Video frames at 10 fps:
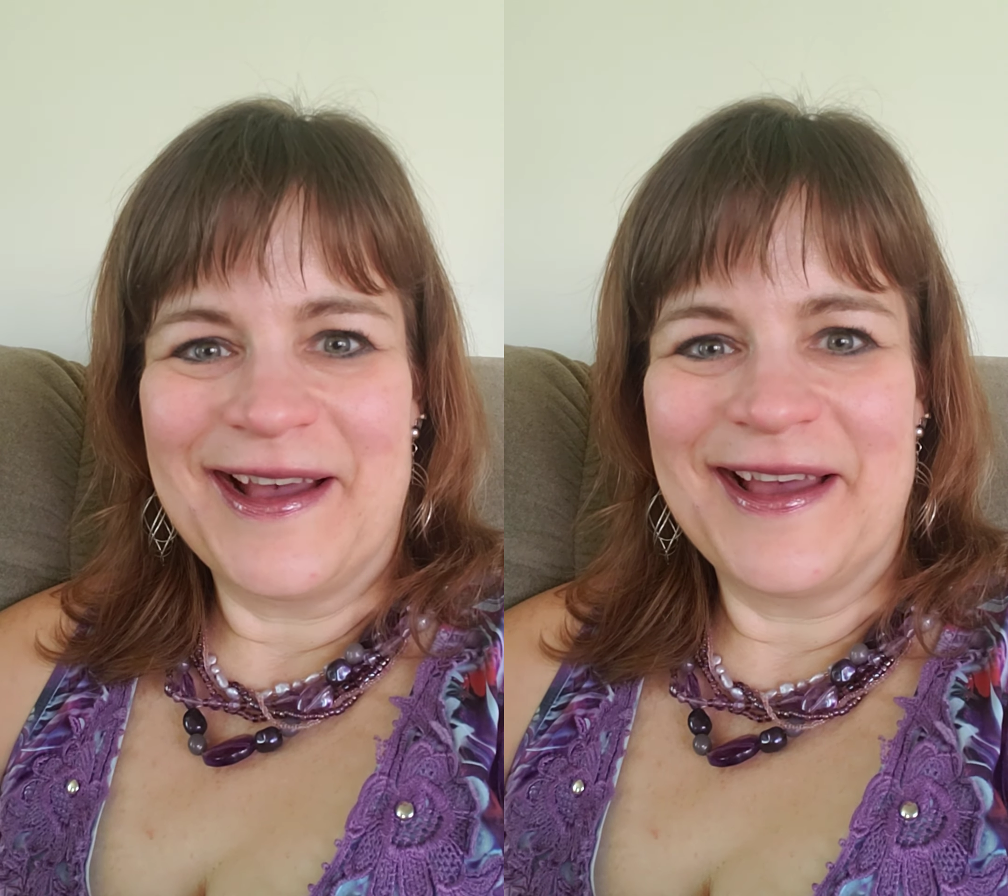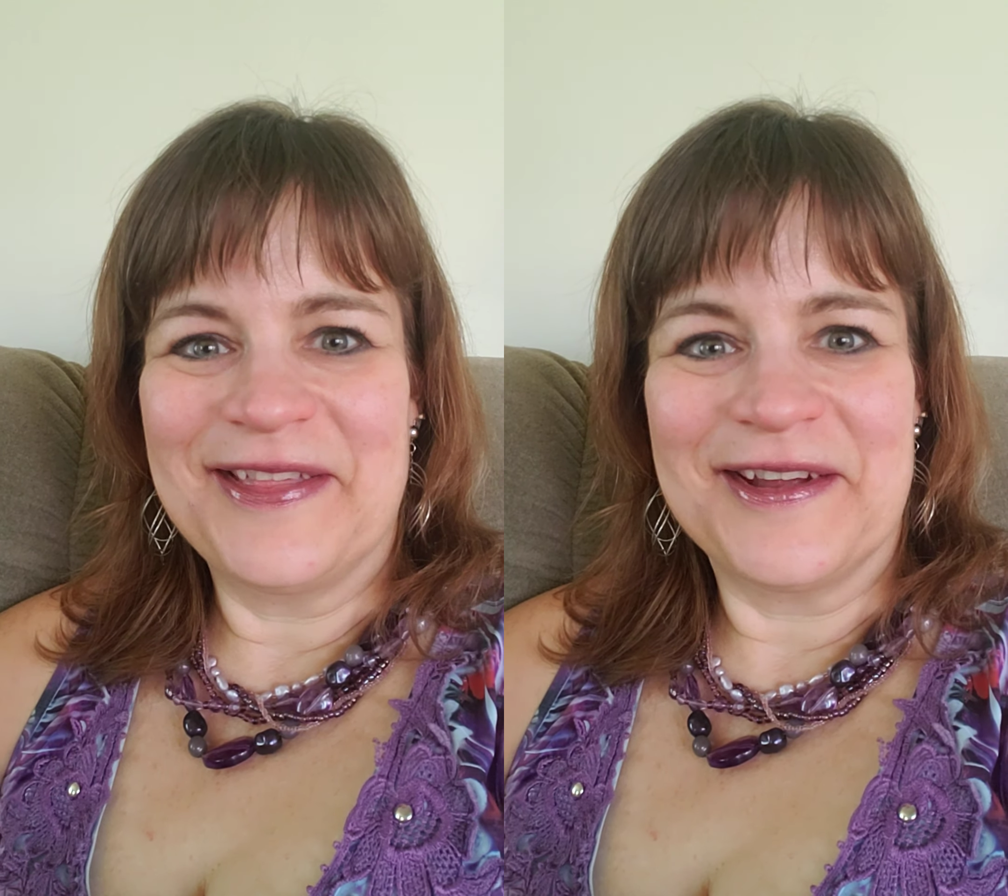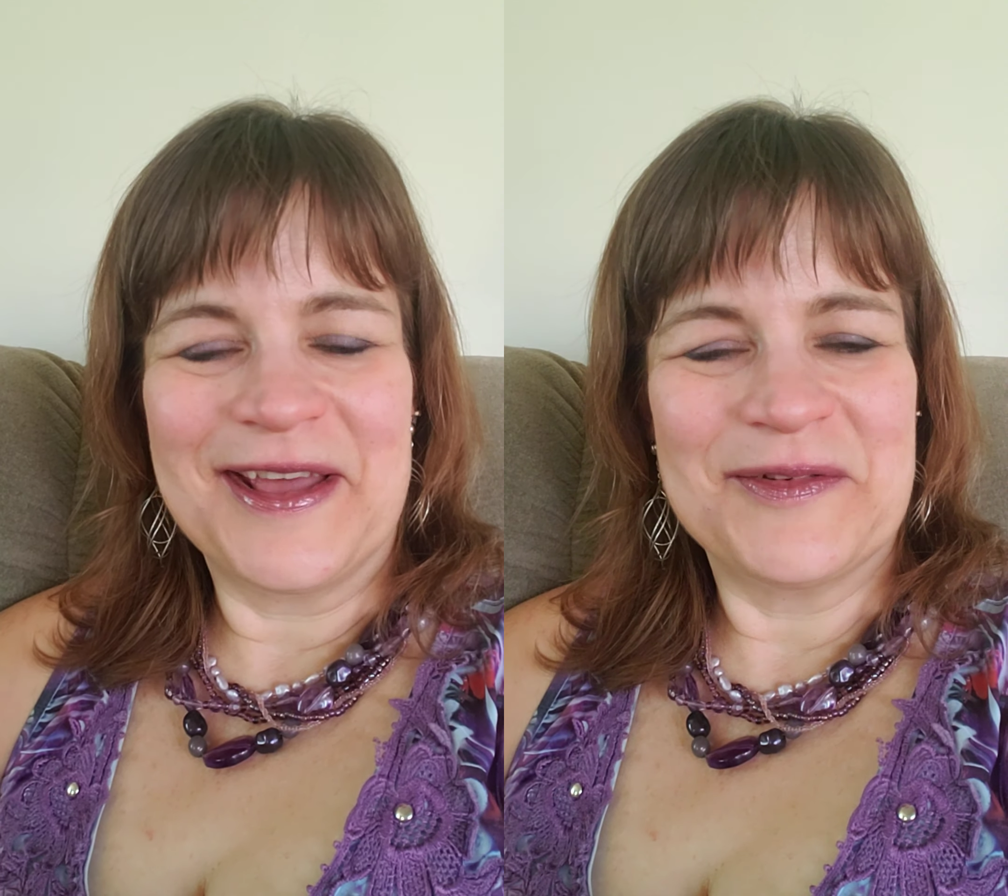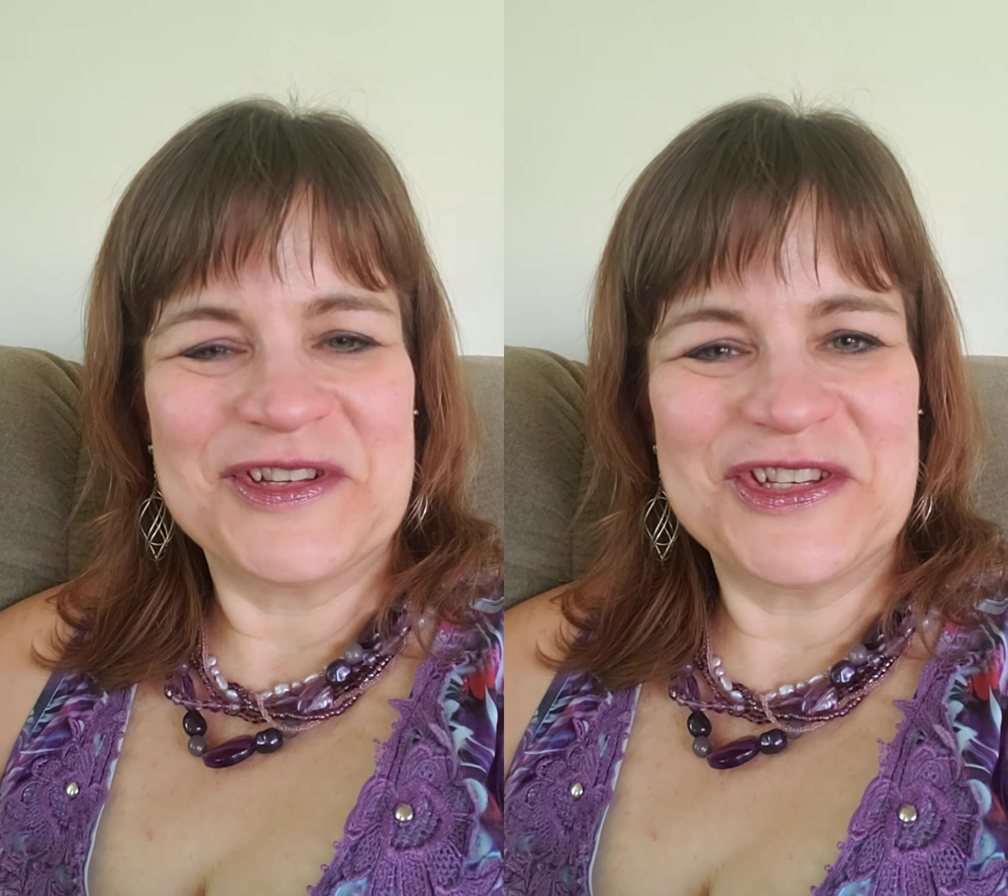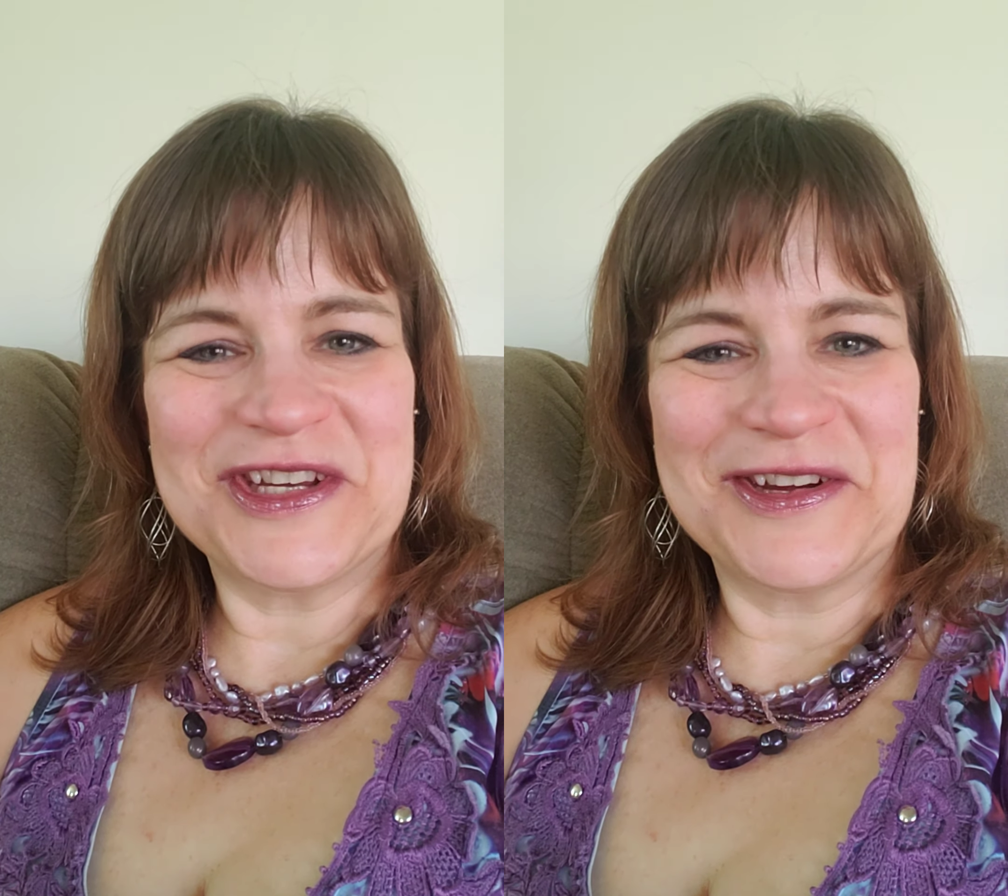I thought I
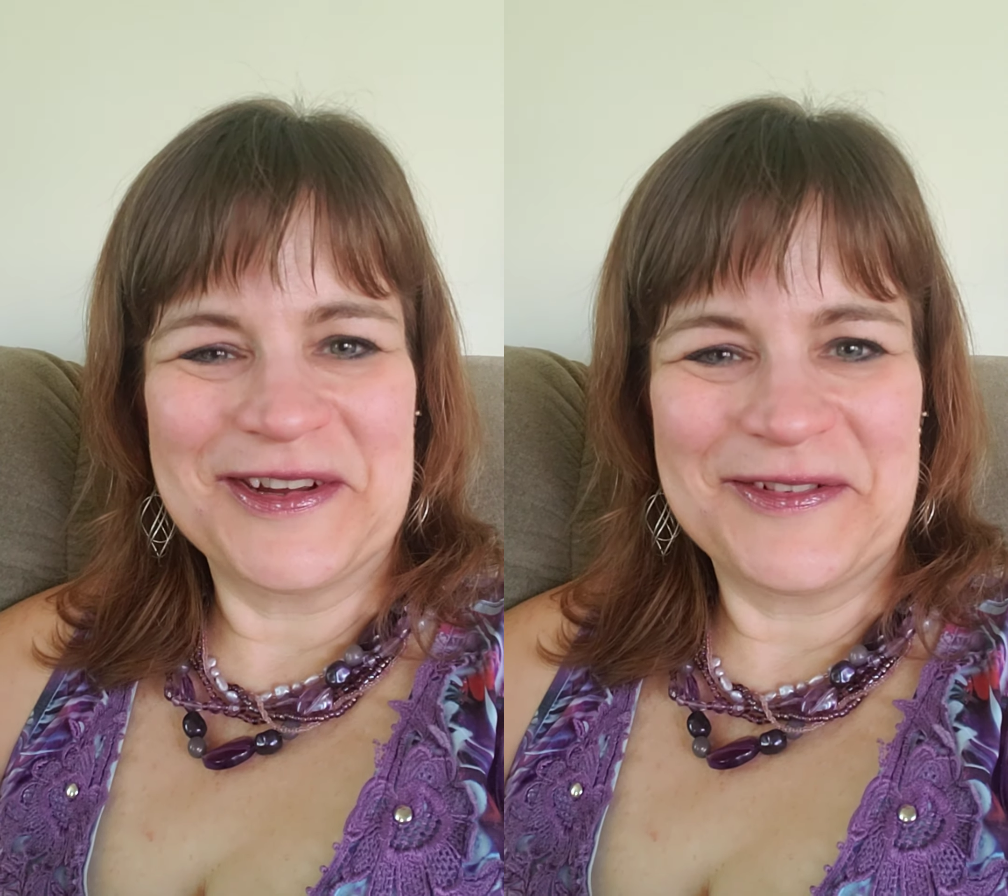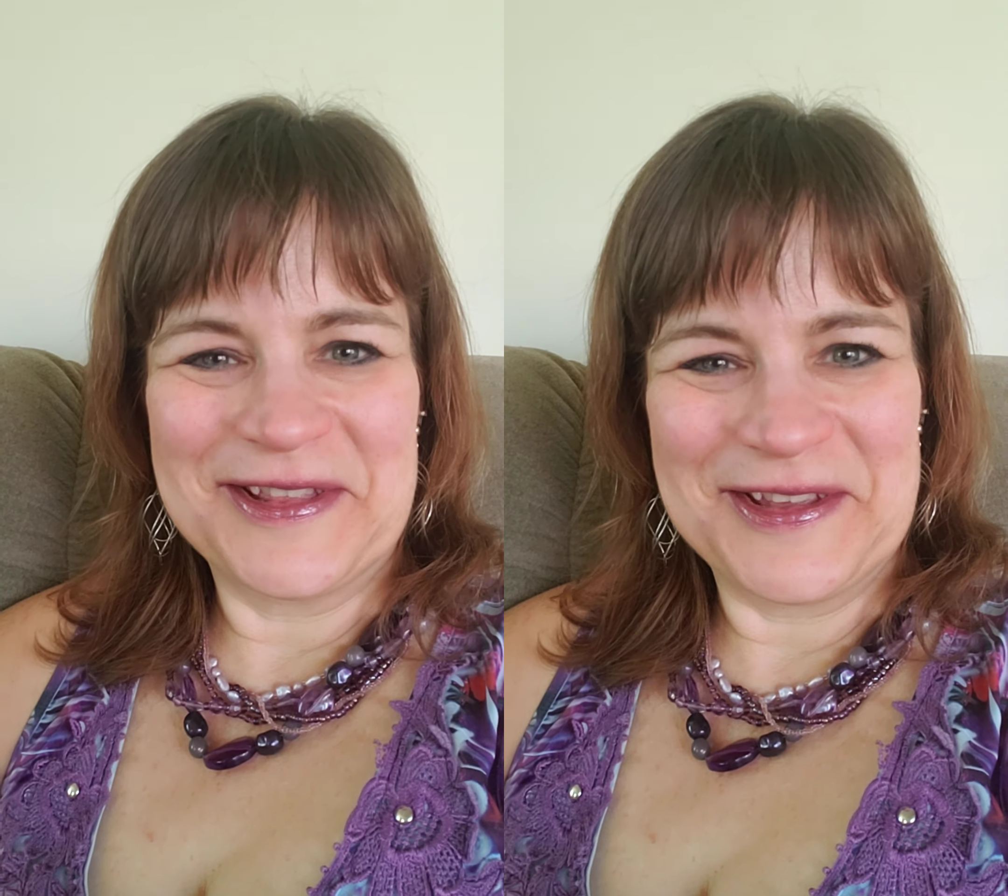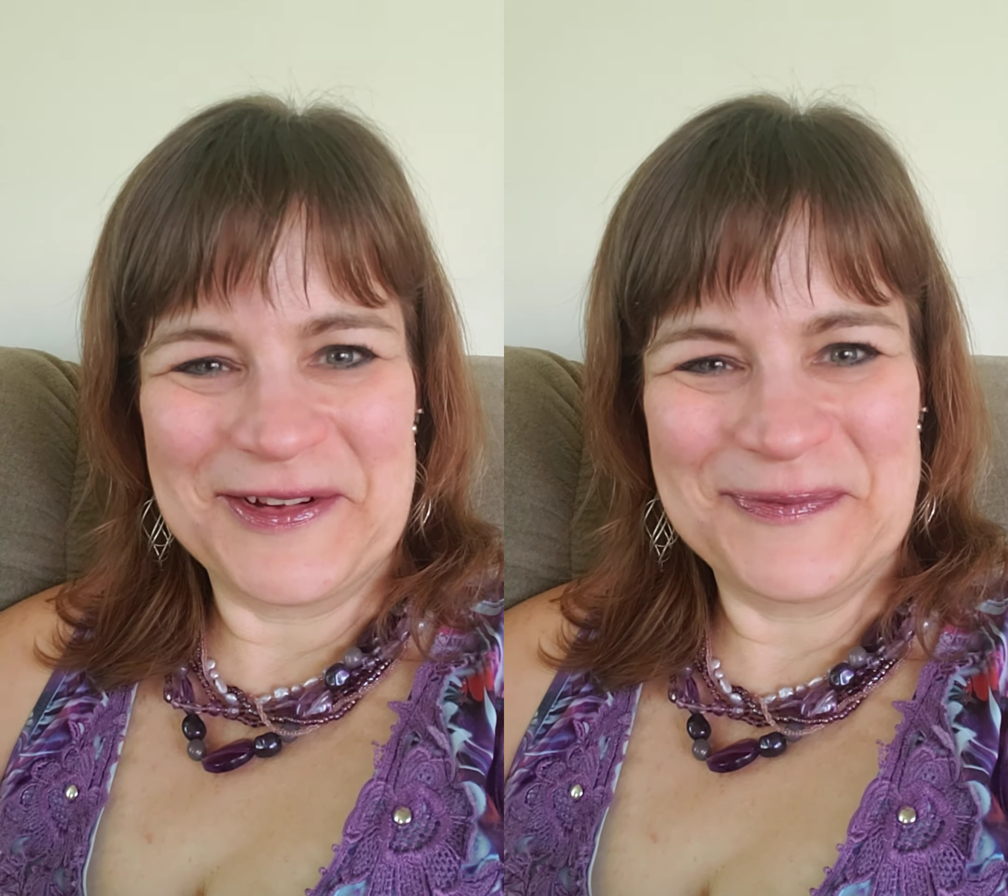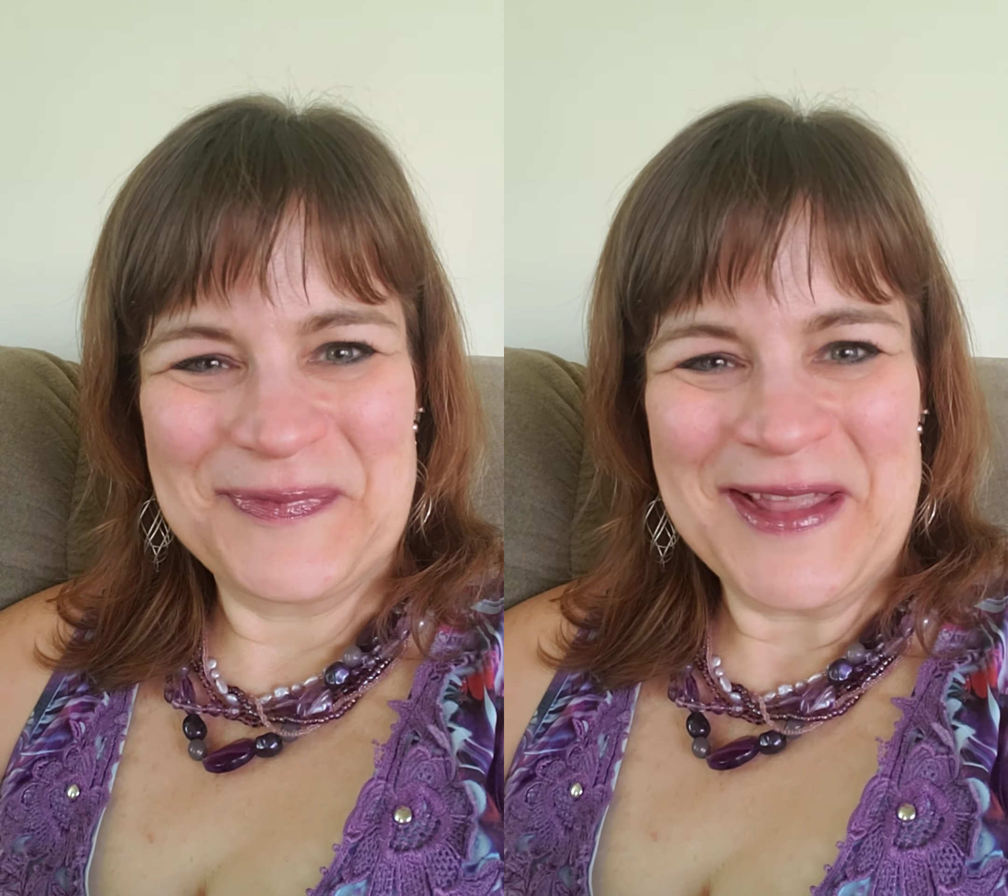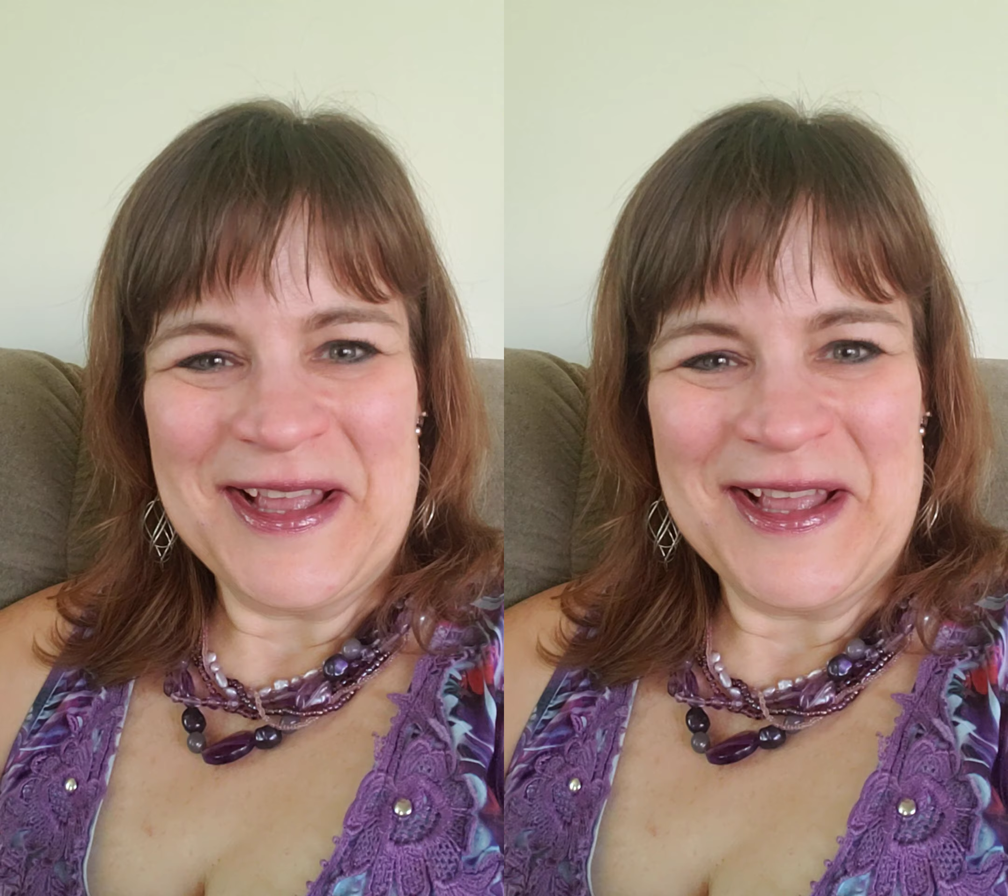would share it with you.